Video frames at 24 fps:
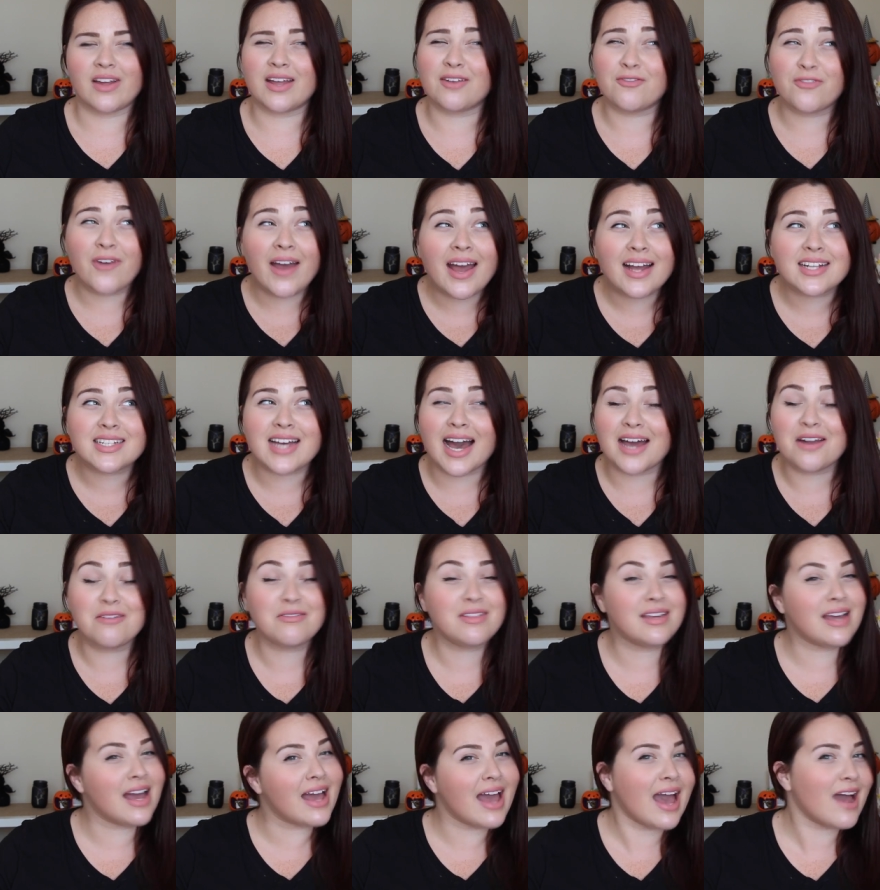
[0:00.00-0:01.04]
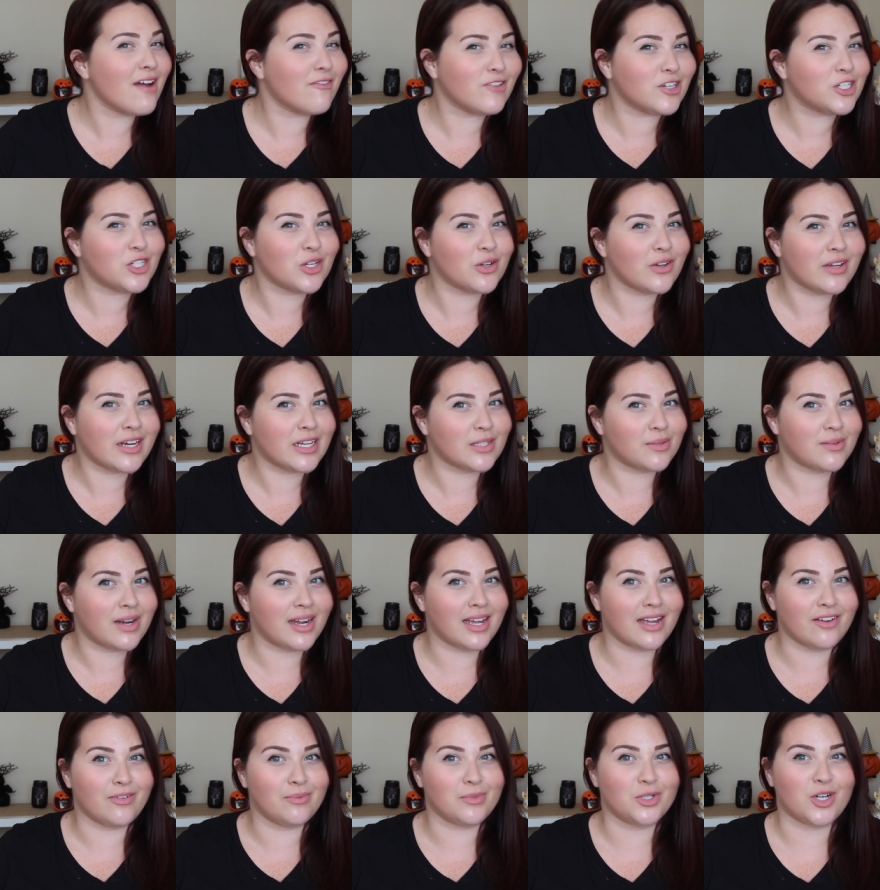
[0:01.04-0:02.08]
In fact, I don't think I ever show you guys what
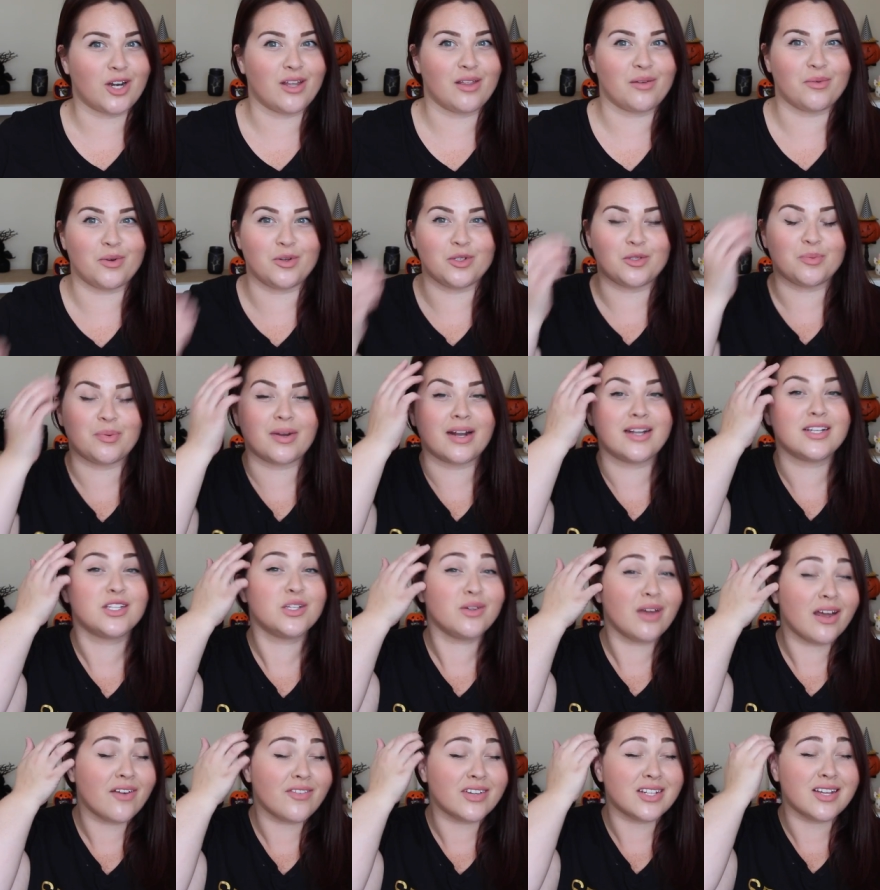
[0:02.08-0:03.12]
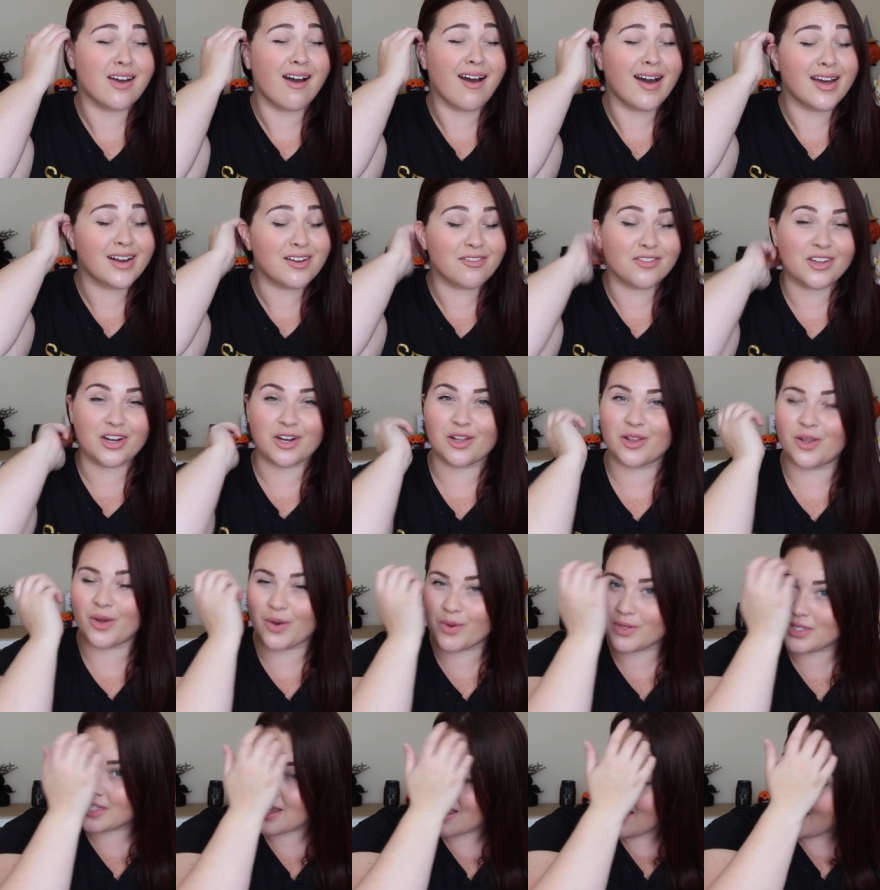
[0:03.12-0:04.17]
I get from Charlotte Russe, but I do have a ton of their
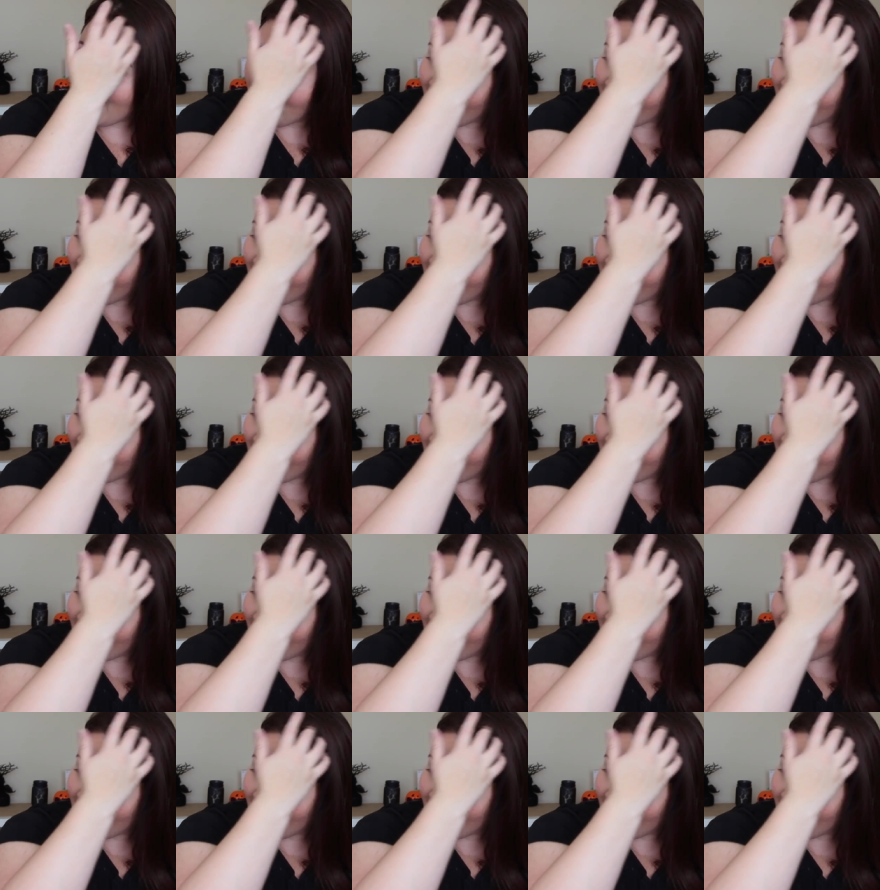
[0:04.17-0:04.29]
clothes.